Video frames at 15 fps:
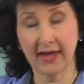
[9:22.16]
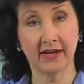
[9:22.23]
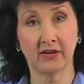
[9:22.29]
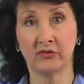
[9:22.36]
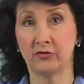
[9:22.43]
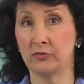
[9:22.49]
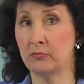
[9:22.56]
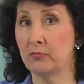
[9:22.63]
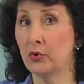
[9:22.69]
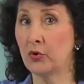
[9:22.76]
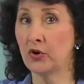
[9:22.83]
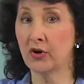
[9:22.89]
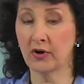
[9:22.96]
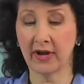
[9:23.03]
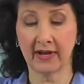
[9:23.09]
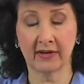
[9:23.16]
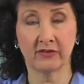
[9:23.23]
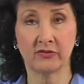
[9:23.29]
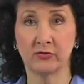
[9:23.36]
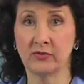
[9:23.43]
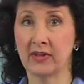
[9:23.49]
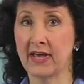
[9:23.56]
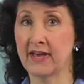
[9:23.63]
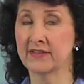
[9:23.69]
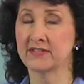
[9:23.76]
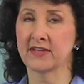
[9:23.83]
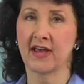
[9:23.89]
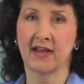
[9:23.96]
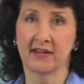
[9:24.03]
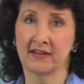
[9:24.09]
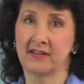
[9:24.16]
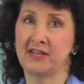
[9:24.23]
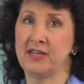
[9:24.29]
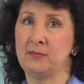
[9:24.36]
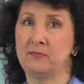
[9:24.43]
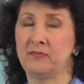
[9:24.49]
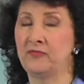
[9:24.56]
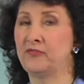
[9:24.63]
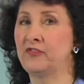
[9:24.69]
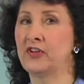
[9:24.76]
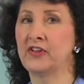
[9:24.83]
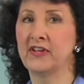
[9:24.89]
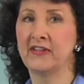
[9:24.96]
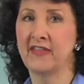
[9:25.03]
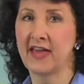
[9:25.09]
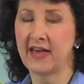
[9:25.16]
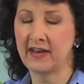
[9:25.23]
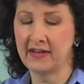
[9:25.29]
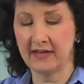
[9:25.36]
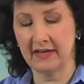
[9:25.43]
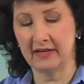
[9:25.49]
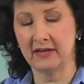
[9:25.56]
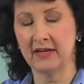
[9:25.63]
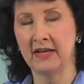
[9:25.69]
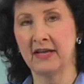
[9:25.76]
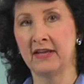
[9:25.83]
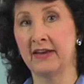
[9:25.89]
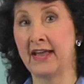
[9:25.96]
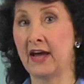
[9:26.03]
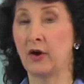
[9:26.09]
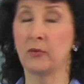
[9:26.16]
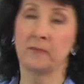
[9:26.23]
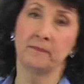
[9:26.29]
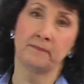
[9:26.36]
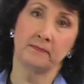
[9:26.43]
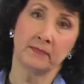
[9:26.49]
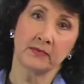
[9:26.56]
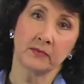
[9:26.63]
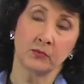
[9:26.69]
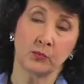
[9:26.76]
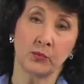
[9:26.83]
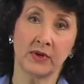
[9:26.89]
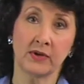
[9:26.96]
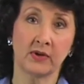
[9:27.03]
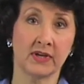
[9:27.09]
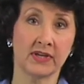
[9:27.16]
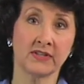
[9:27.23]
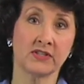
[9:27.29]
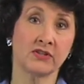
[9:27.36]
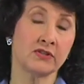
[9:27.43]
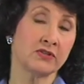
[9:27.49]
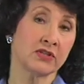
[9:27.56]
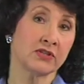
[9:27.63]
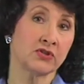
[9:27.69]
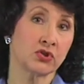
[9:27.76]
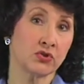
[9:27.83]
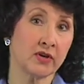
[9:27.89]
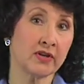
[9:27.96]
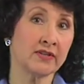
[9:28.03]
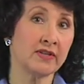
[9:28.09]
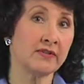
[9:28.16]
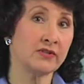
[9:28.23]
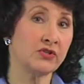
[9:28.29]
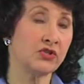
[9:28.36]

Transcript: I could do more, I could do less, I could keep filling that in. Now, we get to constructing the